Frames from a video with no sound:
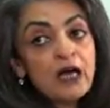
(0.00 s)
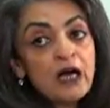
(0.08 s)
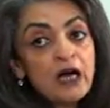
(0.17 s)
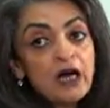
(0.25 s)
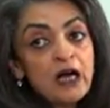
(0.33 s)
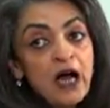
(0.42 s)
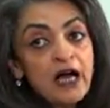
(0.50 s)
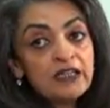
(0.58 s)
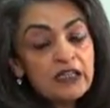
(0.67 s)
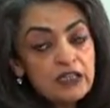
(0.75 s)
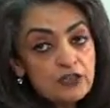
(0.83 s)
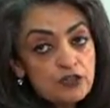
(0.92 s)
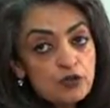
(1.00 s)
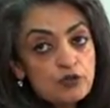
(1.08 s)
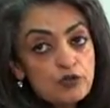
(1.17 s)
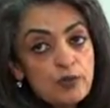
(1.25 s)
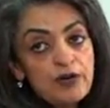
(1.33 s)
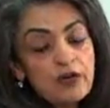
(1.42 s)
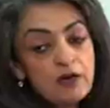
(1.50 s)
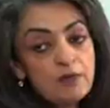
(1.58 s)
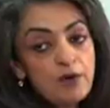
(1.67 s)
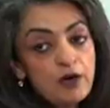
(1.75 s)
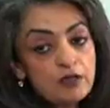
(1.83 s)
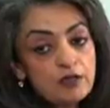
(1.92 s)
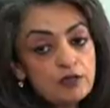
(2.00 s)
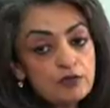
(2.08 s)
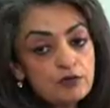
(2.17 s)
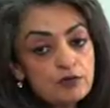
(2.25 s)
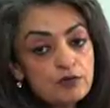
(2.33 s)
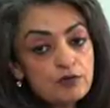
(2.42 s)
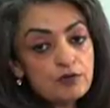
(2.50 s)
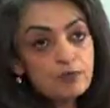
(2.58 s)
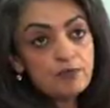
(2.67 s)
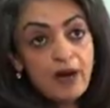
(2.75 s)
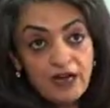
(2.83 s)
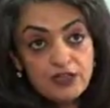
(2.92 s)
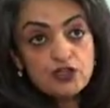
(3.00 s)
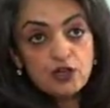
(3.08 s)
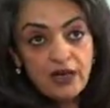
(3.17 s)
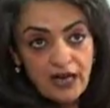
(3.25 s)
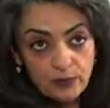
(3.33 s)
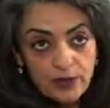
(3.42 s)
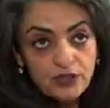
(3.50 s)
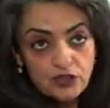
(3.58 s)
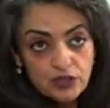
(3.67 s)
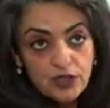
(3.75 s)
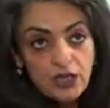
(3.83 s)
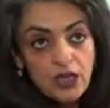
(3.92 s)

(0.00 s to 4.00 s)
I think it's also very important to mind your language.